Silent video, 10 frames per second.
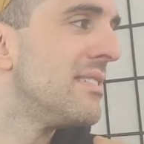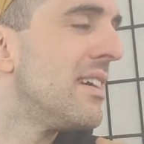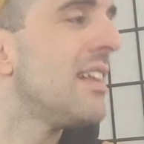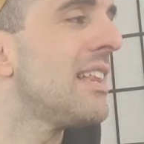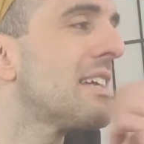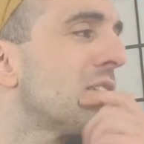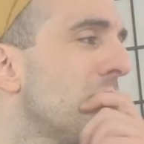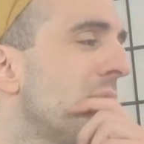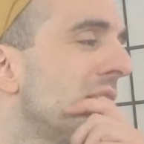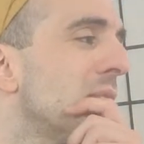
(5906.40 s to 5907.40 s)
Alexa,
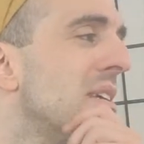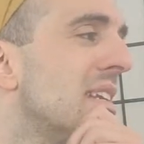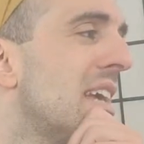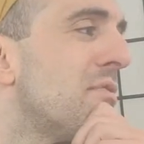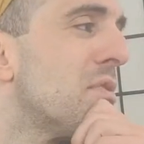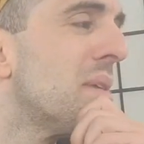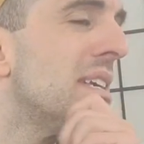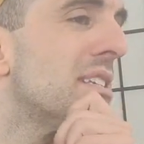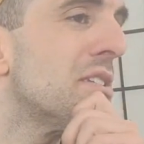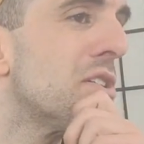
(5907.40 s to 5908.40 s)
what does it mean to have your
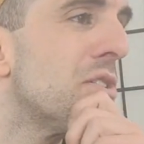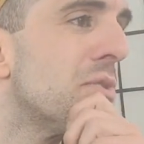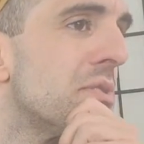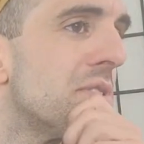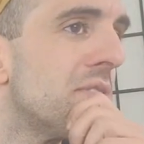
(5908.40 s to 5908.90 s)
P's and Q's?